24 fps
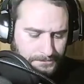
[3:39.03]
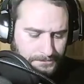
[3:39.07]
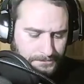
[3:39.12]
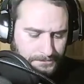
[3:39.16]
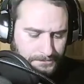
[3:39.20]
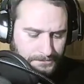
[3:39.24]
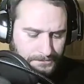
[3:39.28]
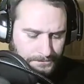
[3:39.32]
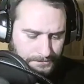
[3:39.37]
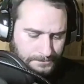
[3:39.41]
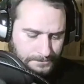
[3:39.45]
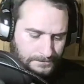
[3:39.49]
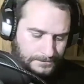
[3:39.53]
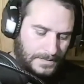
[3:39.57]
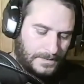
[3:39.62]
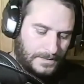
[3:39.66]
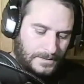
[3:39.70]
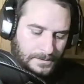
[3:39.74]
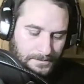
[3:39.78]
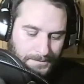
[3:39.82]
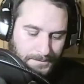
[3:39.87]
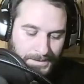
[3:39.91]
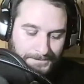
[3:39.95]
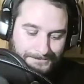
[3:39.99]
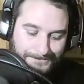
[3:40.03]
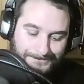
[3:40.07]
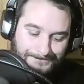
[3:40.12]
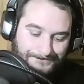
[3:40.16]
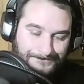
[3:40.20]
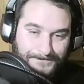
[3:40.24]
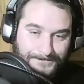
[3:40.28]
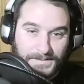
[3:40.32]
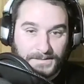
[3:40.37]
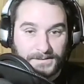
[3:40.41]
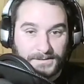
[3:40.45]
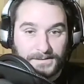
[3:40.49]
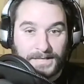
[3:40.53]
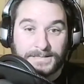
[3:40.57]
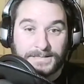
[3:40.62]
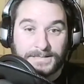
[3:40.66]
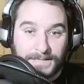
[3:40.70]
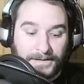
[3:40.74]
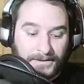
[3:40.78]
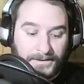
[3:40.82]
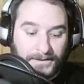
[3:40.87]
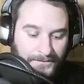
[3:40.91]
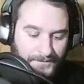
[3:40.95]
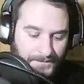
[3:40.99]
but that is
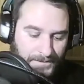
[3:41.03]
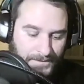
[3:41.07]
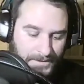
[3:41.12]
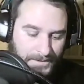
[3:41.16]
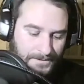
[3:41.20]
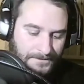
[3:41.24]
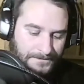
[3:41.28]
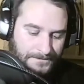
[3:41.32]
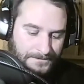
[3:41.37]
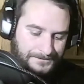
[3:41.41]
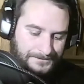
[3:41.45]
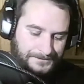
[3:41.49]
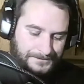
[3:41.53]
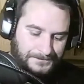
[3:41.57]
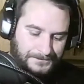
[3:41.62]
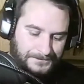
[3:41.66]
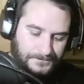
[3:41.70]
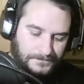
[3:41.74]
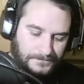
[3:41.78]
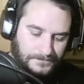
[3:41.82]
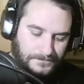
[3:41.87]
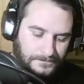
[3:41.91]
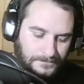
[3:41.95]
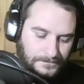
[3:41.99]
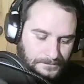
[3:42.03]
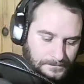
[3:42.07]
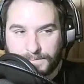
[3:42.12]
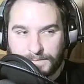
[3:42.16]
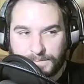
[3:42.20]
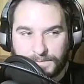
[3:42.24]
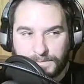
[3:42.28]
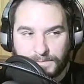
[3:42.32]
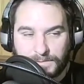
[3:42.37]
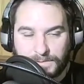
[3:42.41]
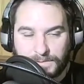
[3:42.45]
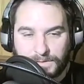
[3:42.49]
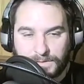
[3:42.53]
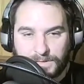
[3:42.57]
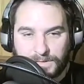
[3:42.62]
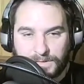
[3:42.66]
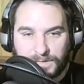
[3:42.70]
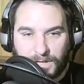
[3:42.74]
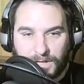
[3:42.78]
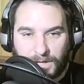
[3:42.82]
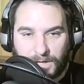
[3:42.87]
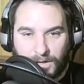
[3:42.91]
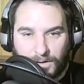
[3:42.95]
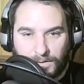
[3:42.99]
scary for them.
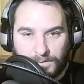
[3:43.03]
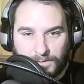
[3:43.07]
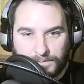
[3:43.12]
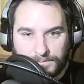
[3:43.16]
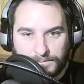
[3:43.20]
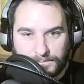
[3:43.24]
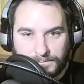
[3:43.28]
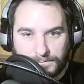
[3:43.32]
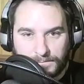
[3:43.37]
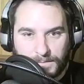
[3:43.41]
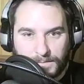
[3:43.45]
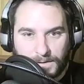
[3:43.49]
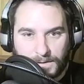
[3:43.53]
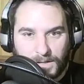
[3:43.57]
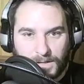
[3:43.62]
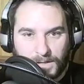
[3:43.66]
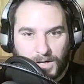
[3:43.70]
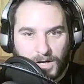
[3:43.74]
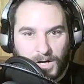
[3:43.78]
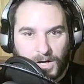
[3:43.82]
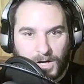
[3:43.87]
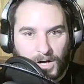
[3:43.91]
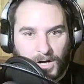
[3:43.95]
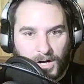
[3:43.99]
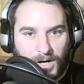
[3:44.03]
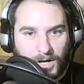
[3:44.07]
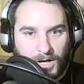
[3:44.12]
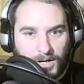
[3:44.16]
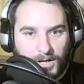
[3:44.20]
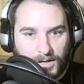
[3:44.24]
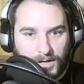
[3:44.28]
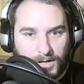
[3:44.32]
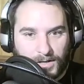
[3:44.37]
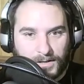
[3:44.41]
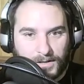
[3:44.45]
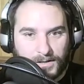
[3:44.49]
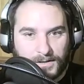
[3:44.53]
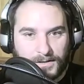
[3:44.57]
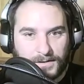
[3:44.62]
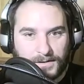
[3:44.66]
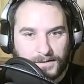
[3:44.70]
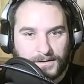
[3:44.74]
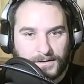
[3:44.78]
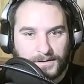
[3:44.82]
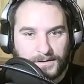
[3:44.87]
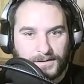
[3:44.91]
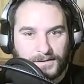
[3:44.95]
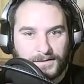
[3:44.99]
So, are
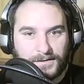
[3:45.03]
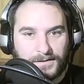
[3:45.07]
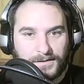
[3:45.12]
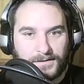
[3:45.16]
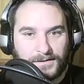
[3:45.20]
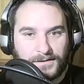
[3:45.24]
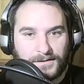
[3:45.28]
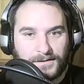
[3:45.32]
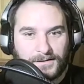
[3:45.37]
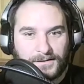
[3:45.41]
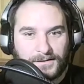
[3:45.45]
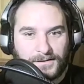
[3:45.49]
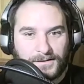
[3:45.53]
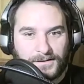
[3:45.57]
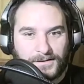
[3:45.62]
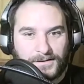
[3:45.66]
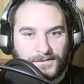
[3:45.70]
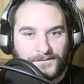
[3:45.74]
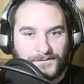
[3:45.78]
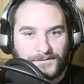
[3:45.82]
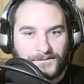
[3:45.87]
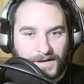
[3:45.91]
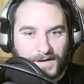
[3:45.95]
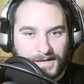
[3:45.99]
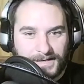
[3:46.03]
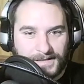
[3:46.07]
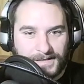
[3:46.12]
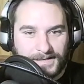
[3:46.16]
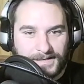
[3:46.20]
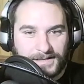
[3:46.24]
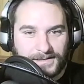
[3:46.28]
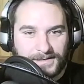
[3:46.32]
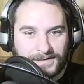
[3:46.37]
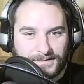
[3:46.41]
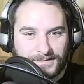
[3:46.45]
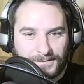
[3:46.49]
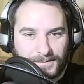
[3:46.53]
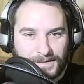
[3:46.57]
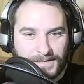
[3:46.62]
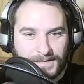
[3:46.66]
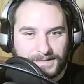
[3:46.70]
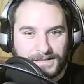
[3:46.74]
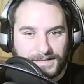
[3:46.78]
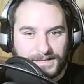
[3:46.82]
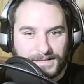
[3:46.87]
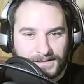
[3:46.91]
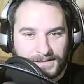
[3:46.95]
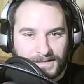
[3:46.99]
the Vikings
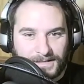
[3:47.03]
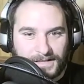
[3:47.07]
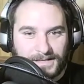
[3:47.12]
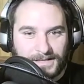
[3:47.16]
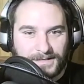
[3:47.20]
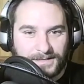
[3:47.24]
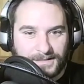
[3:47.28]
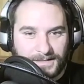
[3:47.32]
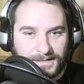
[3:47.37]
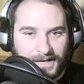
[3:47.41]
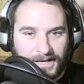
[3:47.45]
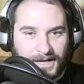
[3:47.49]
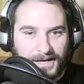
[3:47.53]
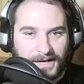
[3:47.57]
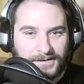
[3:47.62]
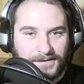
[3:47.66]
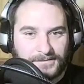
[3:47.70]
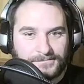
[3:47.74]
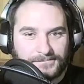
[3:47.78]
missing Diggs yet?